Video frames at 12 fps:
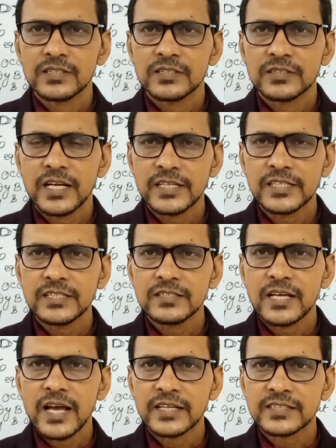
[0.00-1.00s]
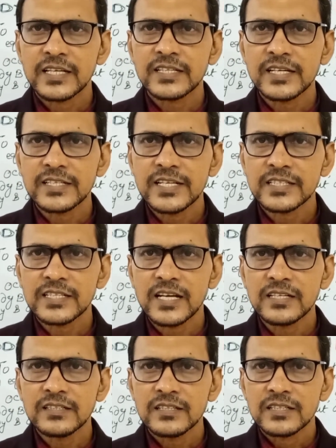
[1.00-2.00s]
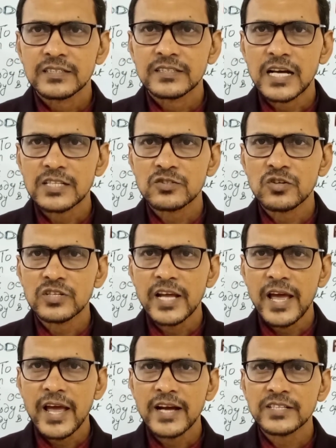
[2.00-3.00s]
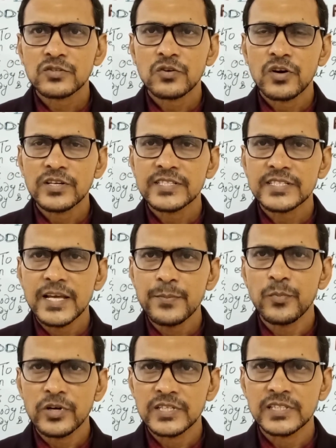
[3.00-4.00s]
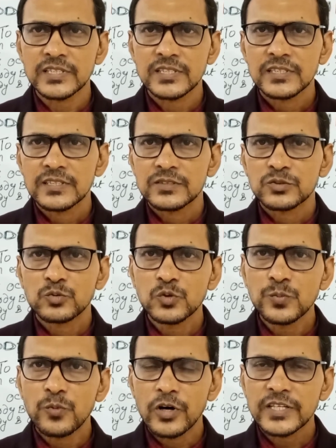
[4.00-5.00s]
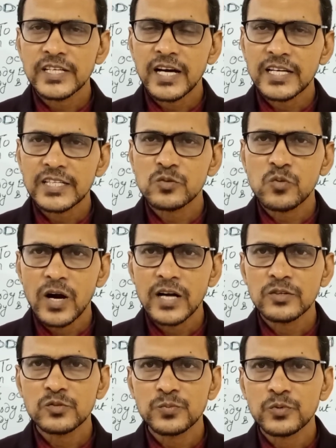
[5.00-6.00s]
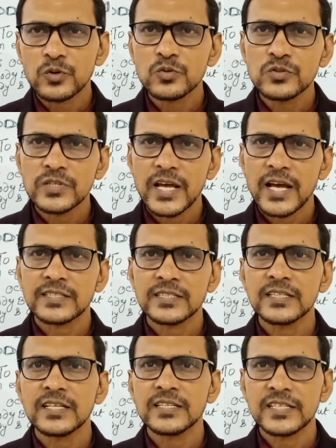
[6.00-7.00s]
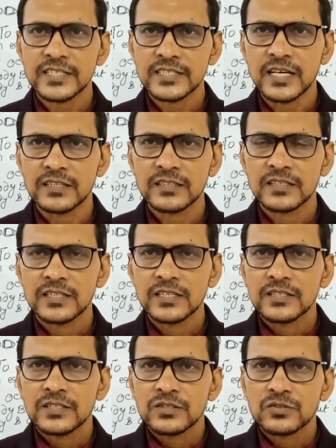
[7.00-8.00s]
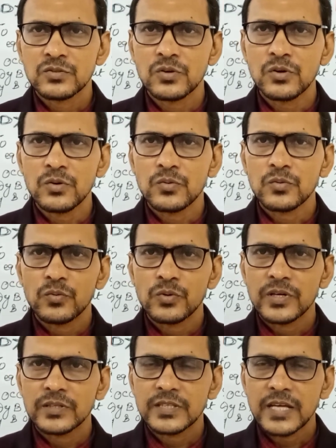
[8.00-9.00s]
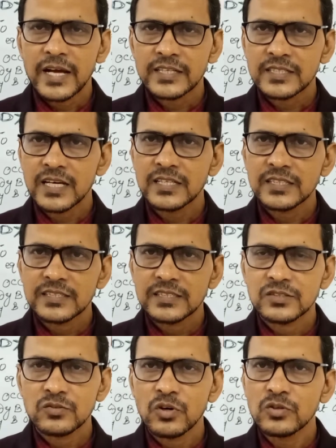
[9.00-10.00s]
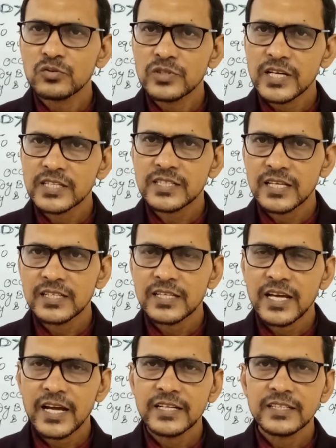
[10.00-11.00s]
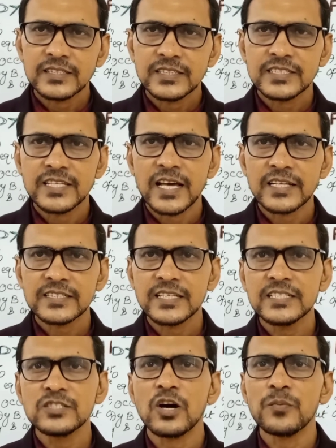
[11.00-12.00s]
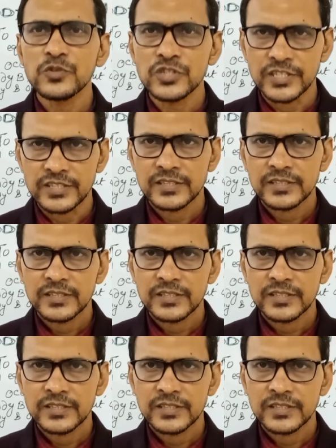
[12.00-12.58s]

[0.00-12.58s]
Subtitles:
That is, action and reaction does not act on same body. Two body are required to produce action and reaction. So, action equal to reaction and its direction is opposite.